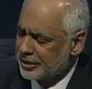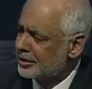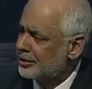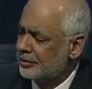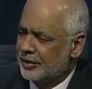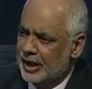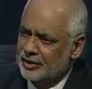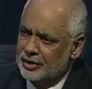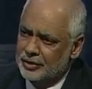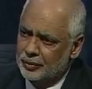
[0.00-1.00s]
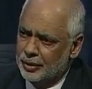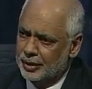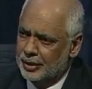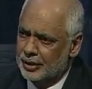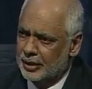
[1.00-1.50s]
us to Vanessa's
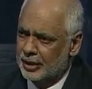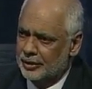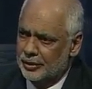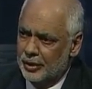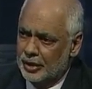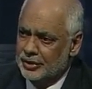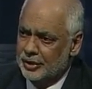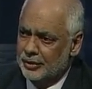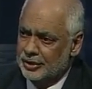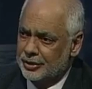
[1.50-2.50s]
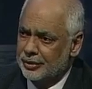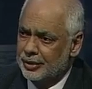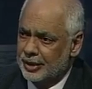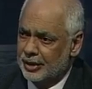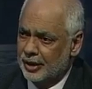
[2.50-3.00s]
work. You're also a
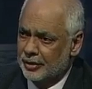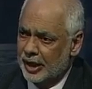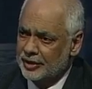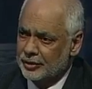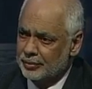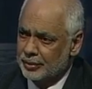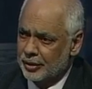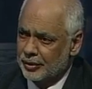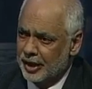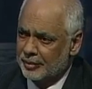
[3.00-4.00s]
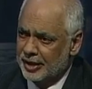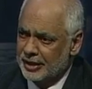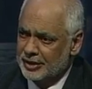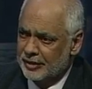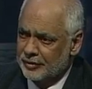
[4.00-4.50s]
student in our graduate program at
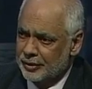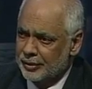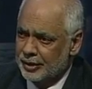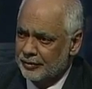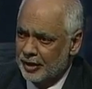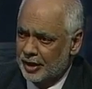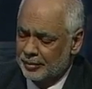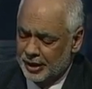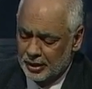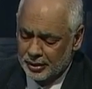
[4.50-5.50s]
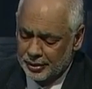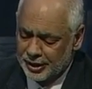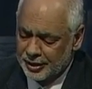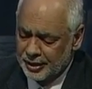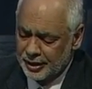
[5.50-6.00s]
SFU in environmental
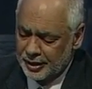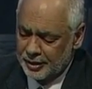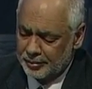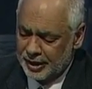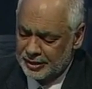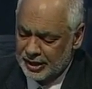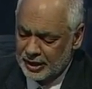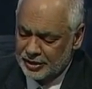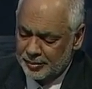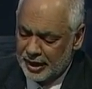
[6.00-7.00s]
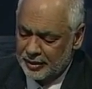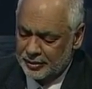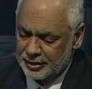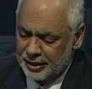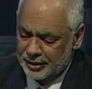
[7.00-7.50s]
learning. But tell us
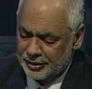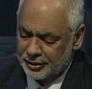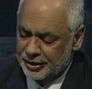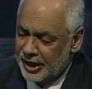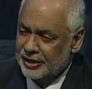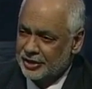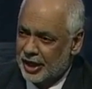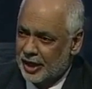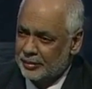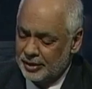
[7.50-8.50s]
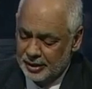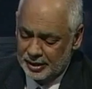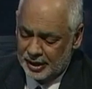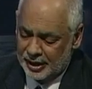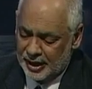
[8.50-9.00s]
about your day job
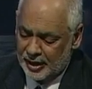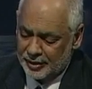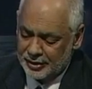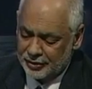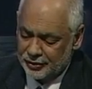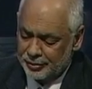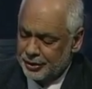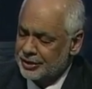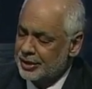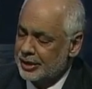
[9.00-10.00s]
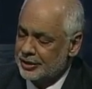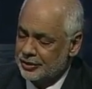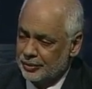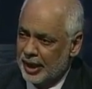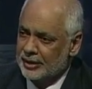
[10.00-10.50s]
and how it contributes to this
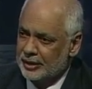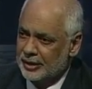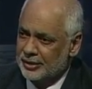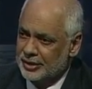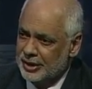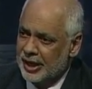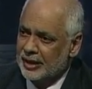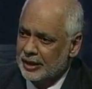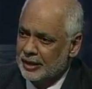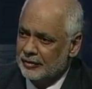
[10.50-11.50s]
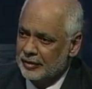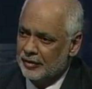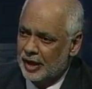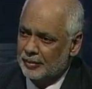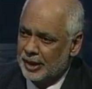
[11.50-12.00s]
direct understanding of
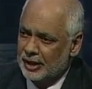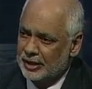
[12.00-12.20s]
environmental